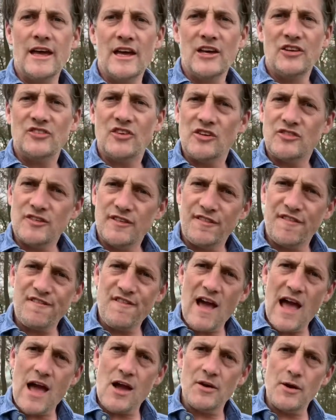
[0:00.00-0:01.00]
So to have
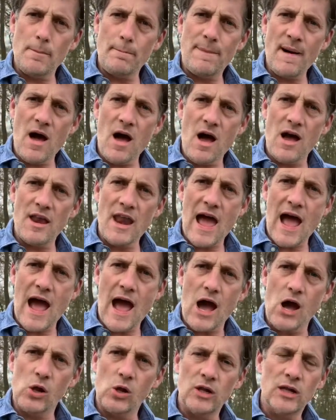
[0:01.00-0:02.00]
found a barn
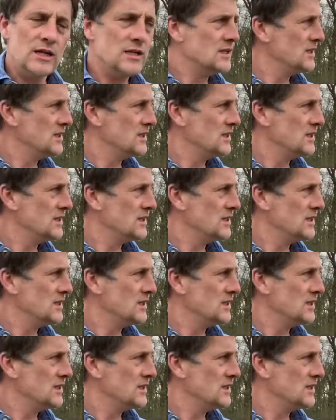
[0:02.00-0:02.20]
owl